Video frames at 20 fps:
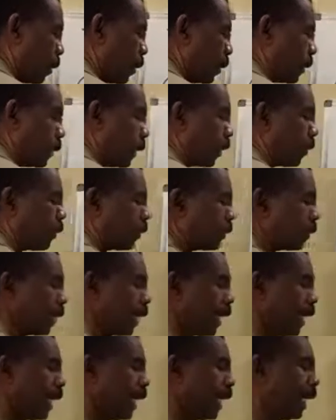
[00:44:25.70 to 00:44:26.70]
is equal to
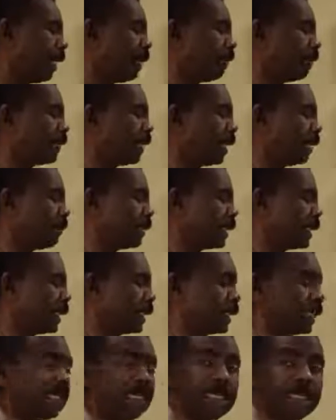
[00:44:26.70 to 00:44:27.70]
a half times
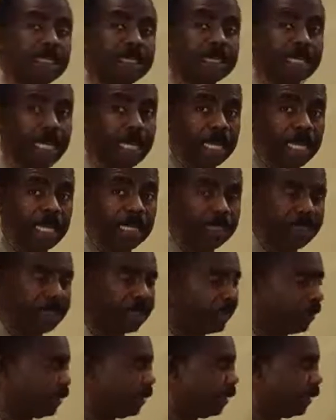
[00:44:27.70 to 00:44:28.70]
16 is 8.
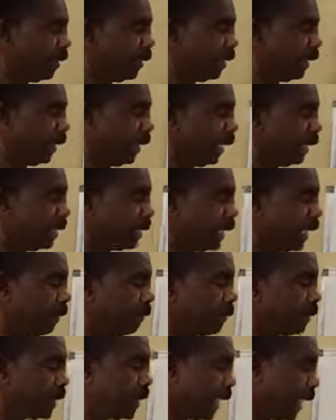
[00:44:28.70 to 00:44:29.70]
8
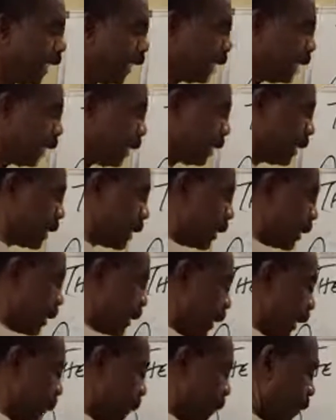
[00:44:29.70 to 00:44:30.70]
times 9 is
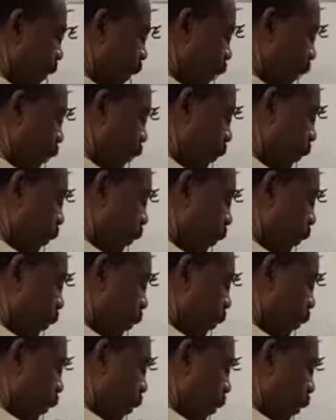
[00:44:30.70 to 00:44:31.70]

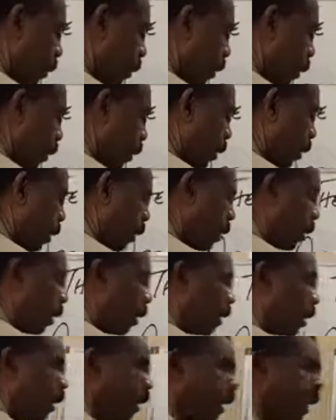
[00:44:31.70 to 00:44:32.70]
72.
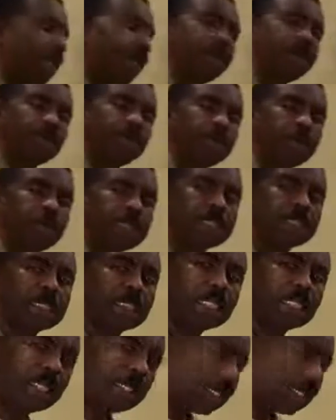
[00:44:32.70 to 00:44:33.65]
And of course,